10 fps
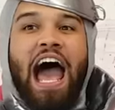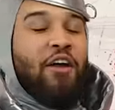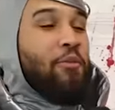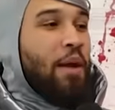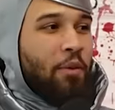I
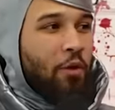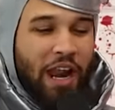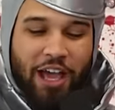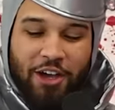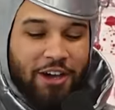remember when
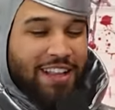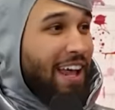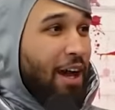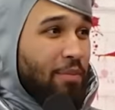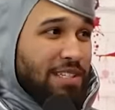I cooked that
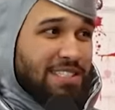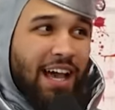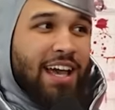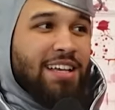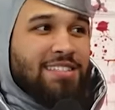up in
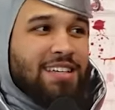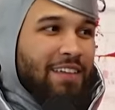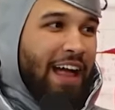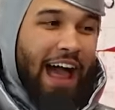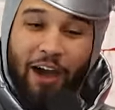science.
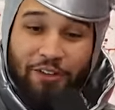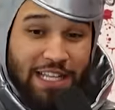I was